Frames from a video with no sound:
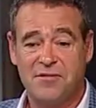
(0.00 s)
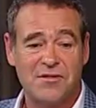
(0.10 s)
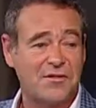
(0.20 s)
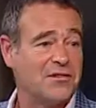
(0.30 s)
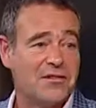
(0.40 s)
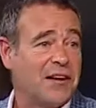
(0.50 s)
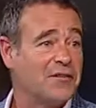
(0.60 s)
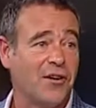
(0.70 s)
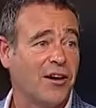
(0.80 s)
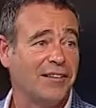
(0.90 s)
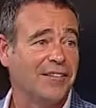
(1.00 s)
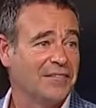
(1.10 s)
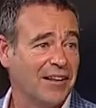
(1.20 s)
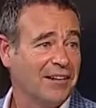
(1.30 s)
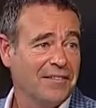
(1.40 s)
satisfied that,
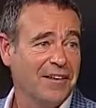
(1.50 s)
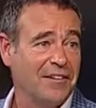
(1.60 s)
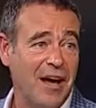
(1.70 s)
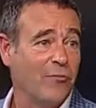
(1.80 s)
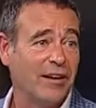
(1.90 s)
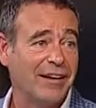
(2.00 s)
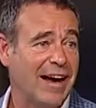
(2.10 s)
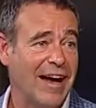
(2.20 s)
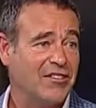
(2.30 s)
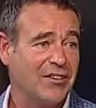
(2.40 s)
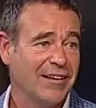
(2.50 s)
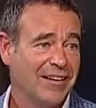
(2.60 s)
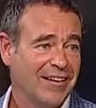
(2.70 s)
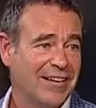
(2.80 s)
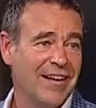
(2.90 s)
you know, he'd done what he'd asked,
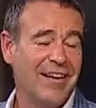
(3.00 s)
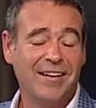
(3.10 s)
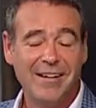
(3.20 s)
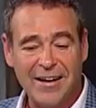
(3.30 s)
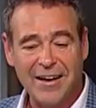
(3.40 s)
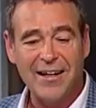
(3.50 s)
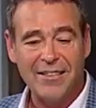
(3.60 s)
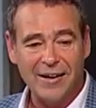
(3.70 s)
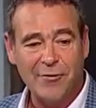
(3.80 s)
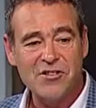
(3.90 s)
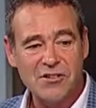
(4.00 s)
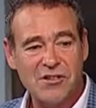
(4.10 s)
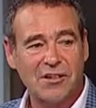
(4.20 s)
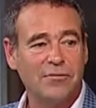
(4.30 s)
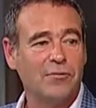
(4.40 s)
and then it wasn't
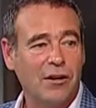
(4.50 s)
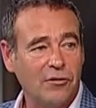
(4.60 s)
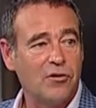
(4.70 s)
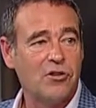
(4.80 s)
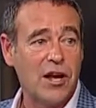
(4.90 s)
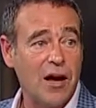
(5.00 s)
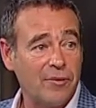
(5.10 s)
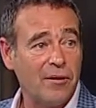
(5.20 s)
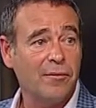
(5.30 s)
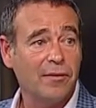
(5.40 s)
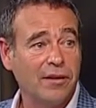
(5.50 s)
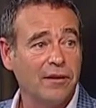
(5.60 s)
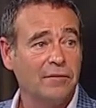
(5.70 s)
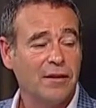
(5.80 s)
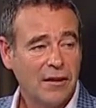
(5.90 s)
until he, you know, sharpened him up at the end,